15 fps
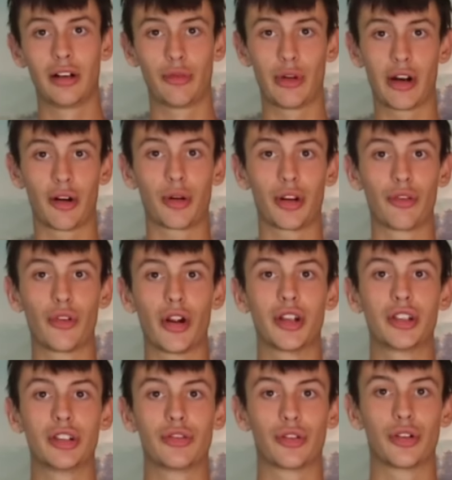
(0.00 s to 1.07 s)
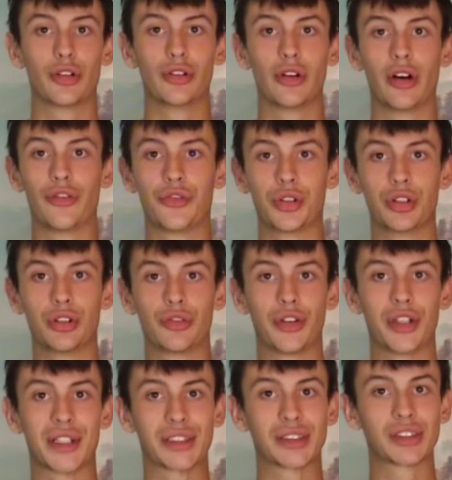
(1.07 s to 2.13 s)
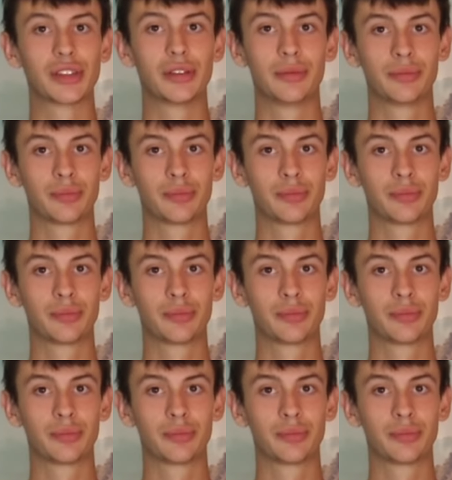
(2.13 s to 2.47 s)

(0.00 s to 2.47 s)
where I'm going to run you through a few things.